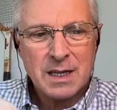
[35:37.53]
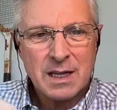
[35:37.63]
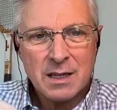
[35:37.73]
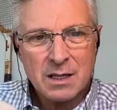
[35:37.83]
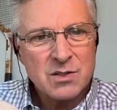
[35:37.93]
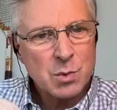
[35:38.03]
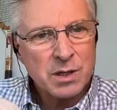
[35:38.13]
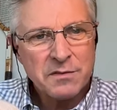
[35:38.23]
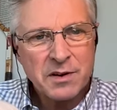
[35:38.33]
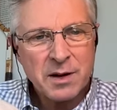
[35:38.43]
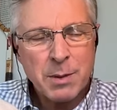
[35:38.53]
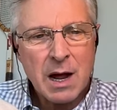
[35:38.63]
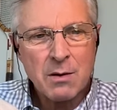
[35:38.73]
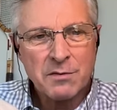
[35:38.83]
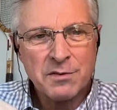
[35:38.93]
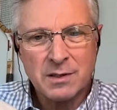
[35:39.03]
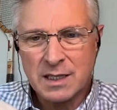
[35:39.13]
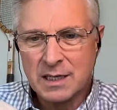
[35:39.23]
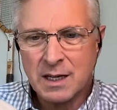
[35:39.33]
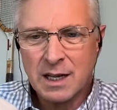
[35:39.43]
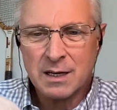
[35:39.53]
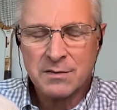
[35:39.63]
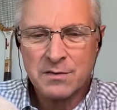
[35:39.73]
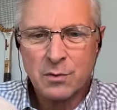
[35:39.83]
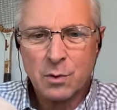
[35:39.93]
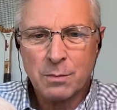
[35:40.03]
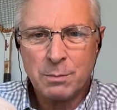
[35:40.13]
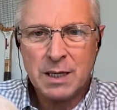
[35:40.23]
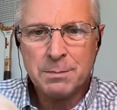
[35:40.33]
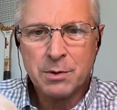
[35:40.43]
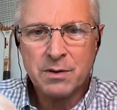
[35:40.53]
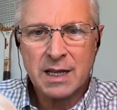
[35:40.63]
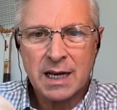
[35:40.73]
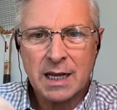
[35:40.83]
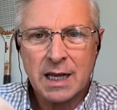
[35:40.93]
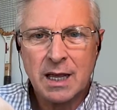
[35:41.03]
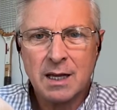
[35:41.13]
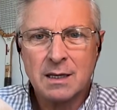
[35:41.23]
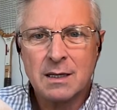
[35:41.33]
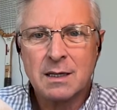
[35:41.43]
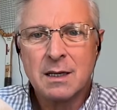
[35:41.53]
It's really very powerful. And for people that can